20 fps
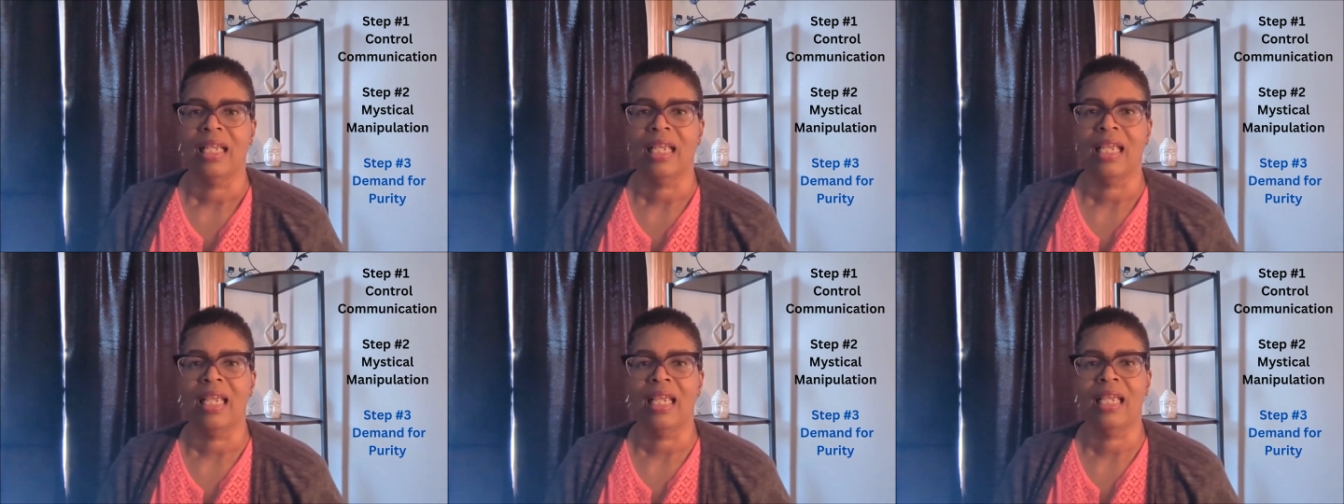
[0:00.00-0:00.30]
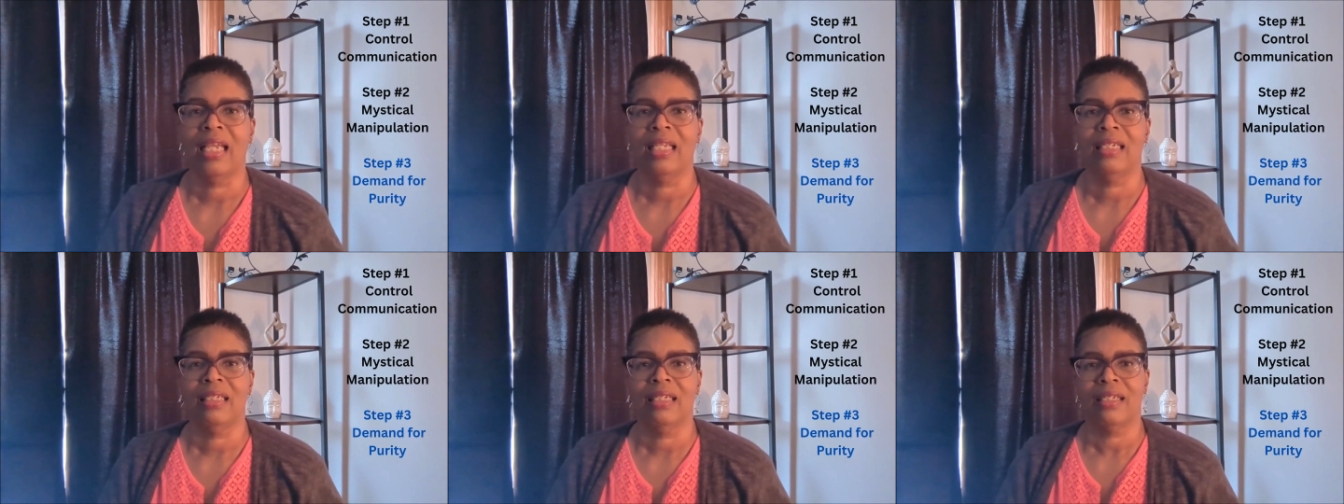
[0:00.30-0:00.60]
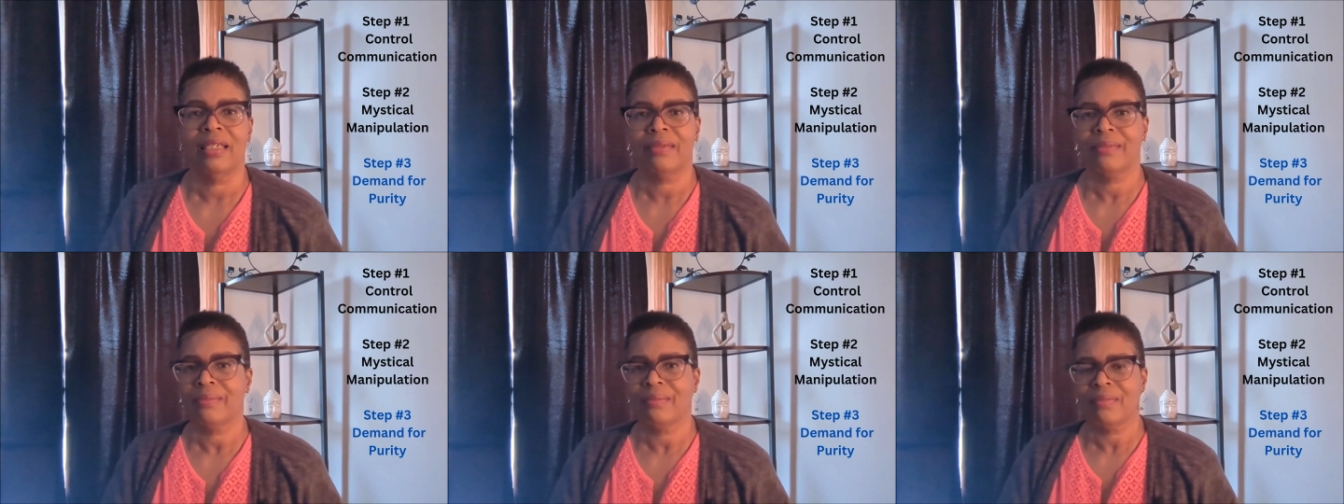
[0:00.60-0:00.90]

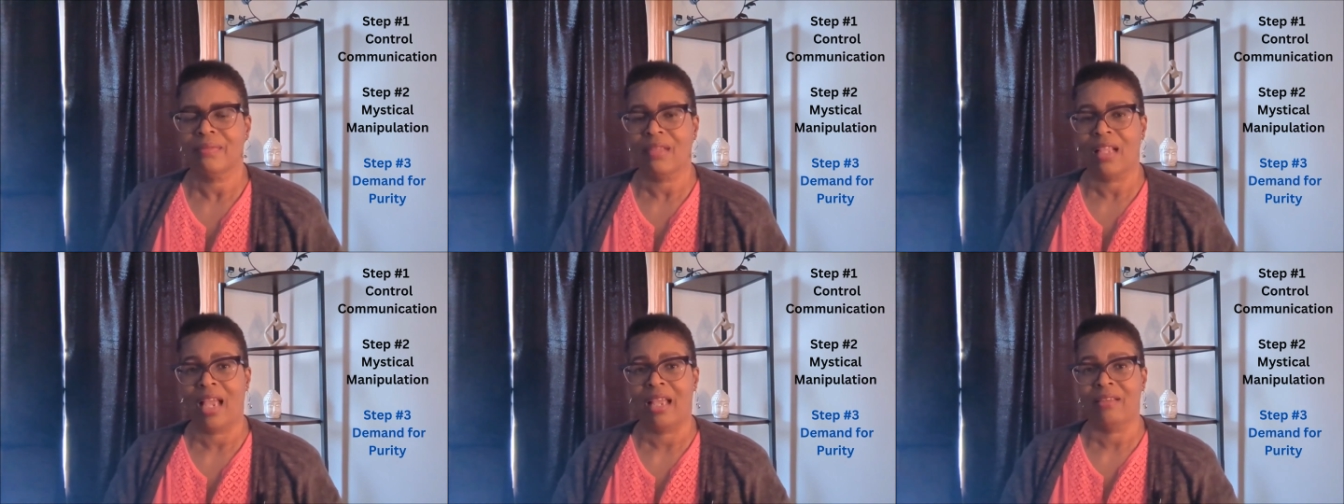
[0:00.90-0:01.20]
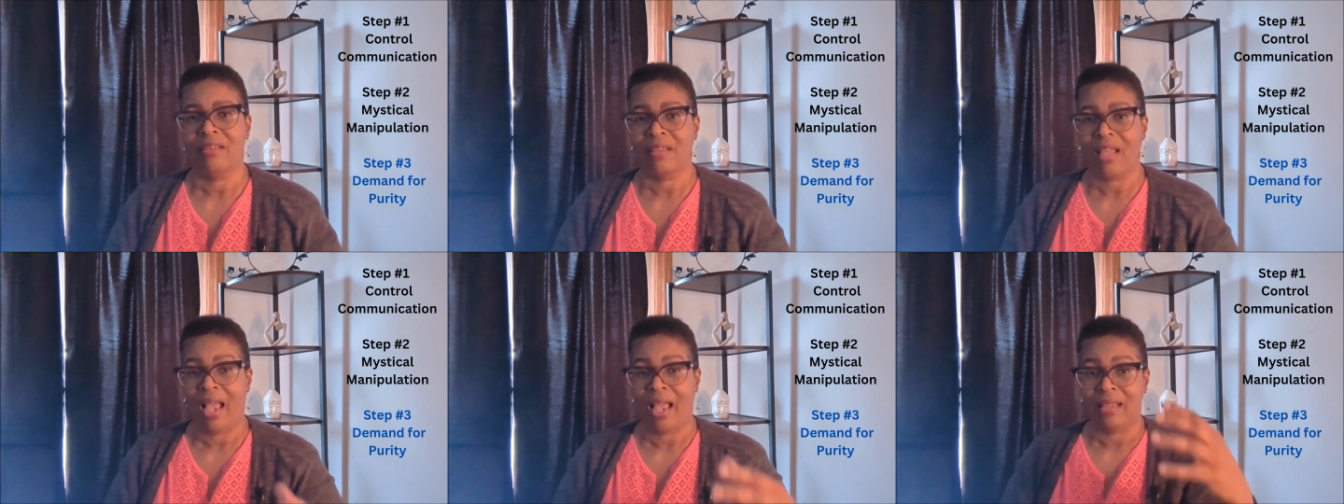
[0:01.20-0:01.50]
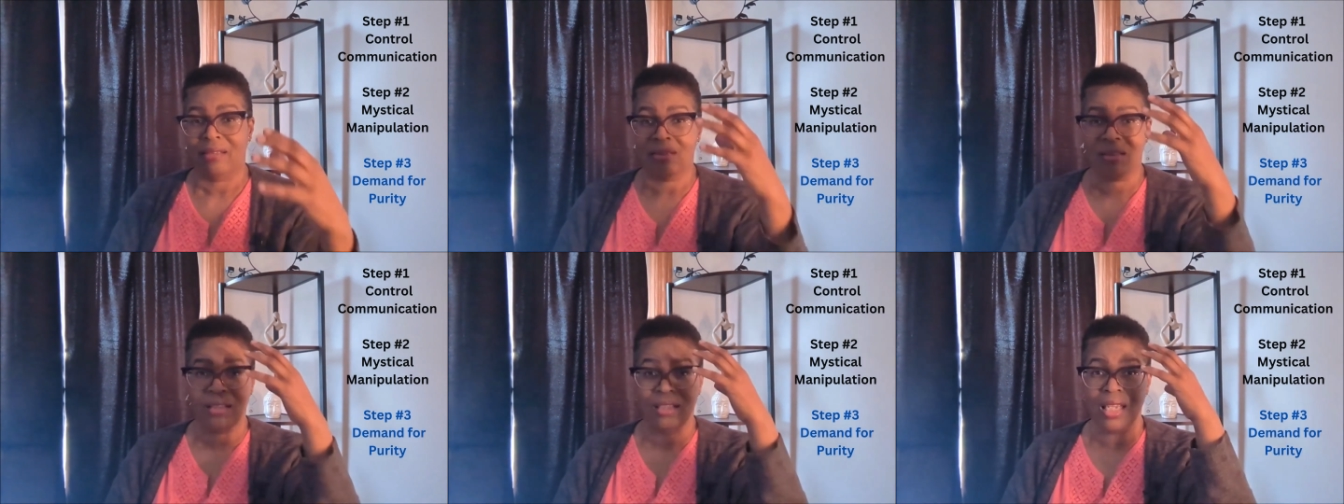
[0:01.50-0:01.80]
and
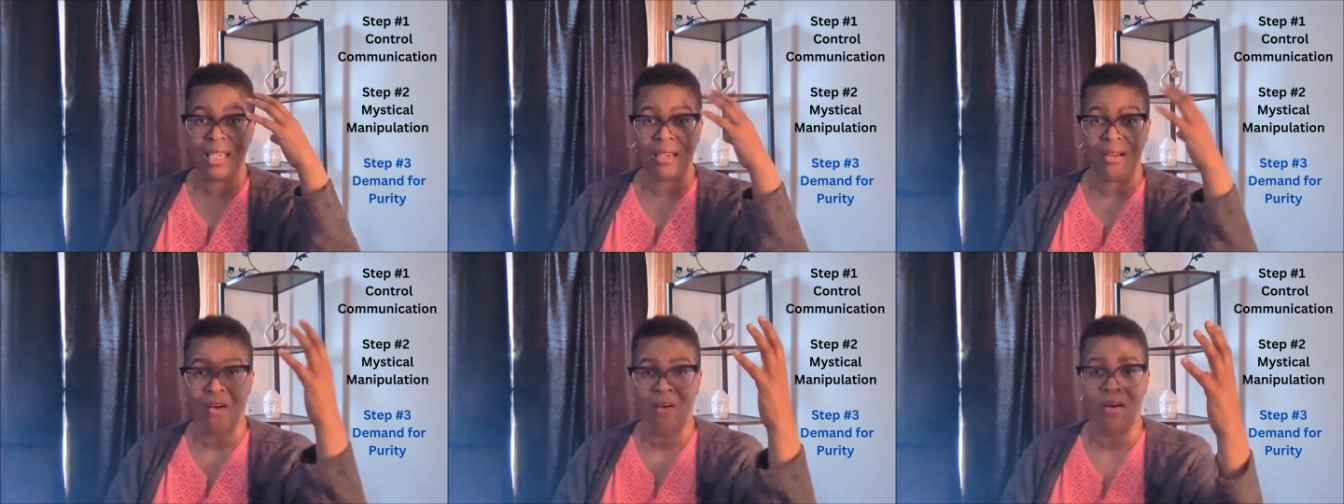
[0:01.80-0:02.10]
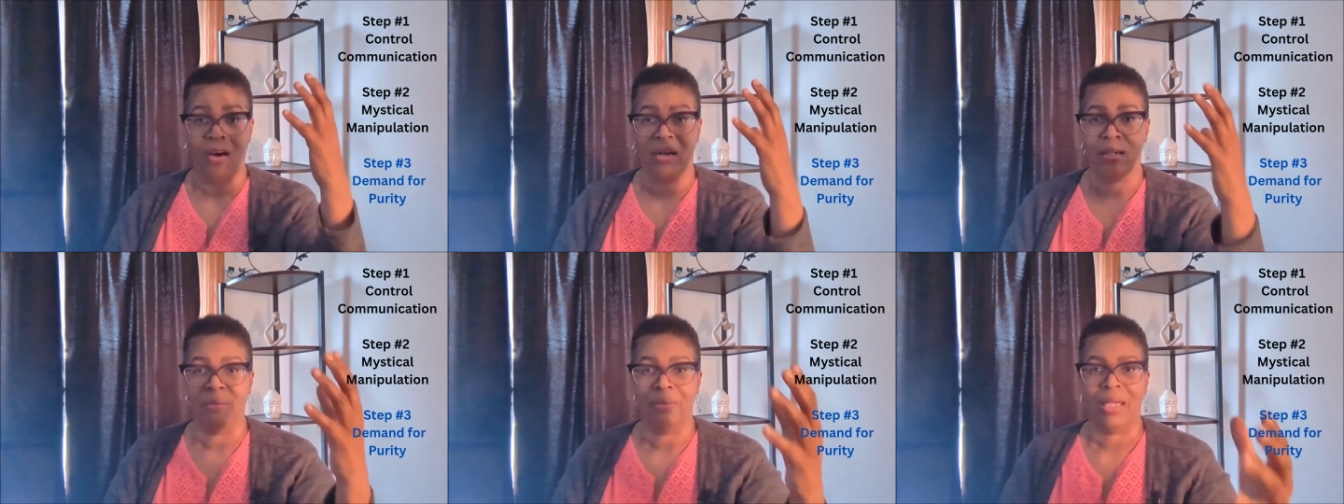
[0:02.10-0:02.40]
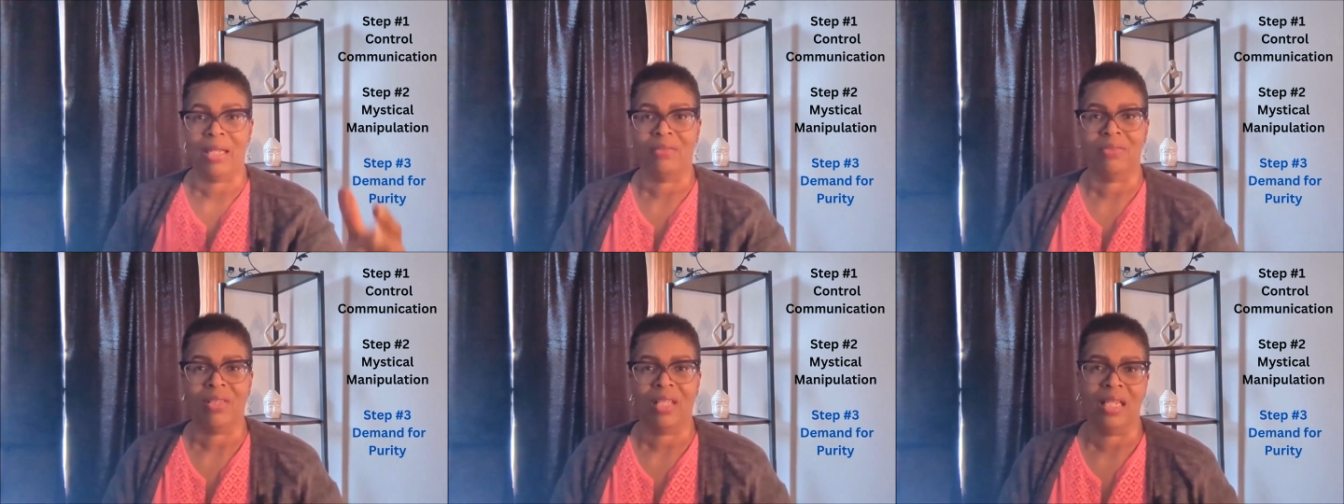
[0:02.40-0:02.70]
I think hard
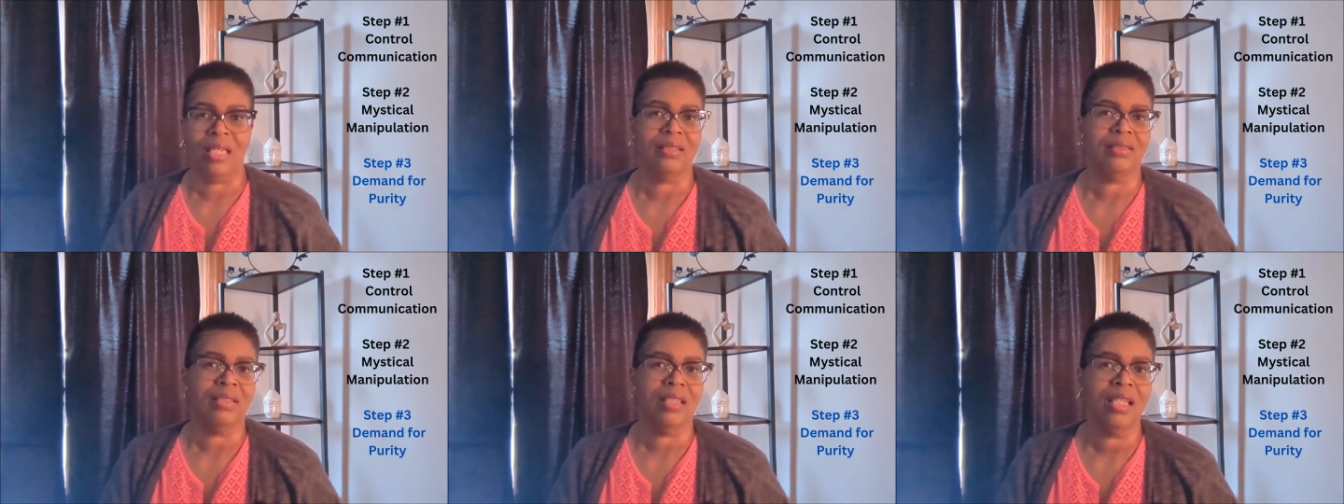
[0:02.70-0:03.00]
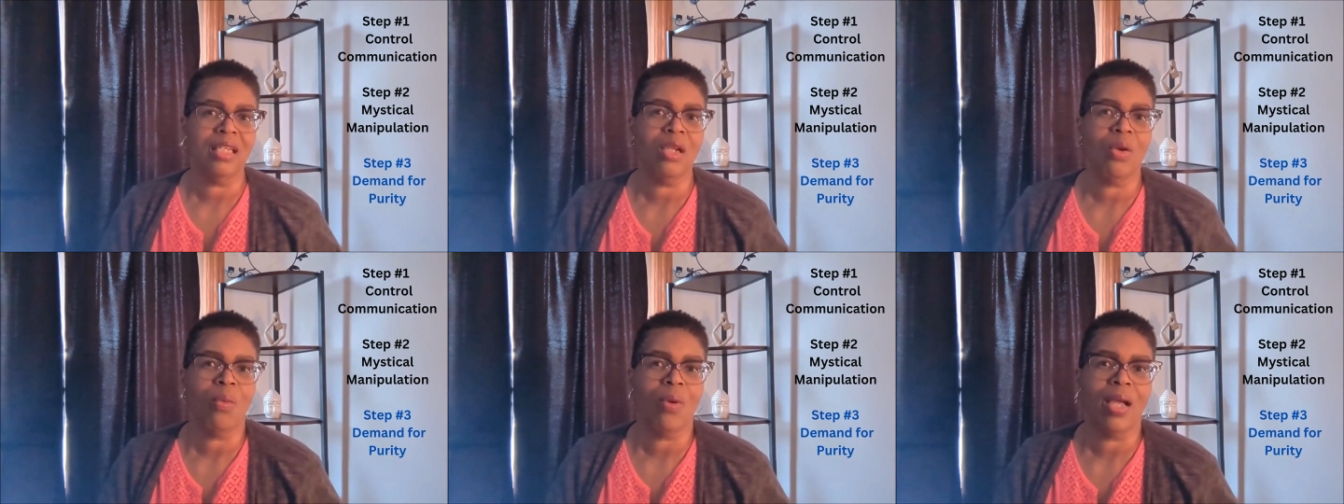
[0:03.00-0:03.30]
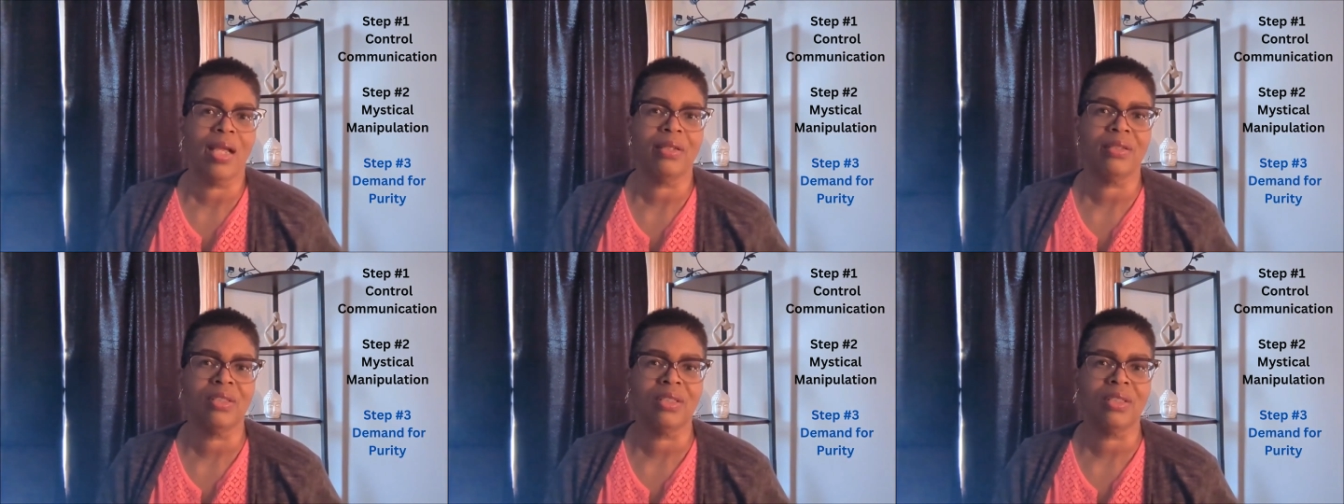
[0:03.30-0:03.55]
about things anyway.